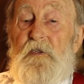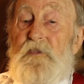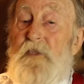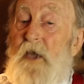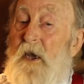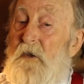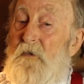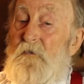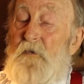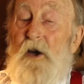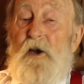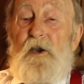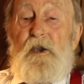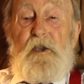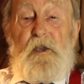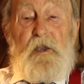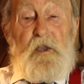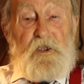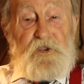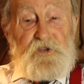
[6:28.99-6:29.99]
Now, I
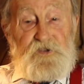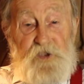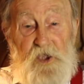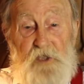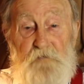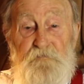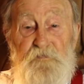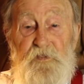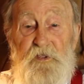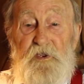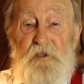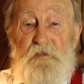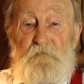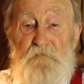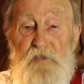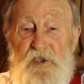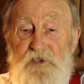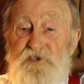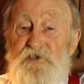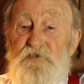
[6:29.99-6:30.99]
accept that a
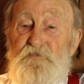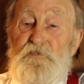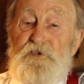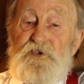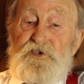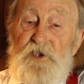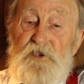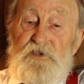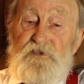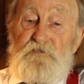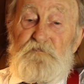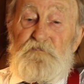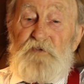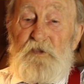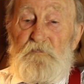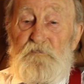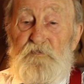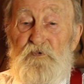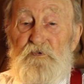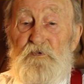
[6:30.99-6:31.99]
massive percent of
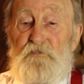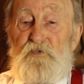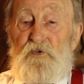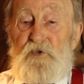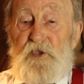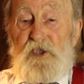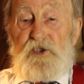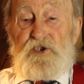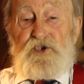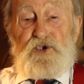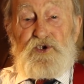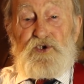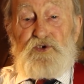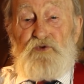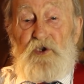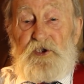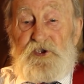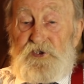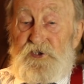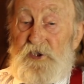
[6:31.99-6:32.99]
people will get
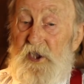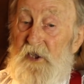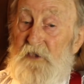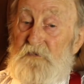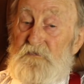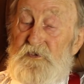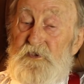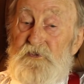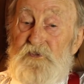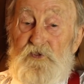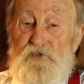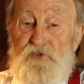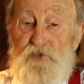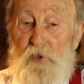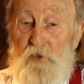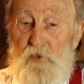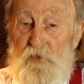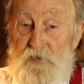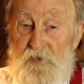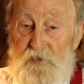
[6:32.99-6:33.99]
stressed out at the
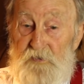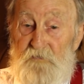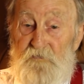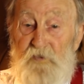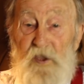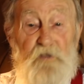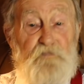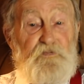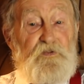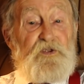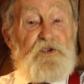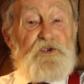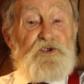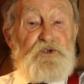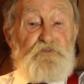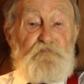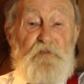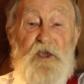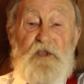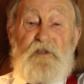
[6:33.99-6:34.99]
thought of having to
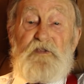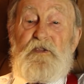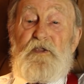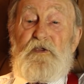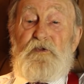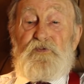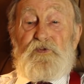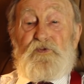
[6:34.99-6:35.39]
spend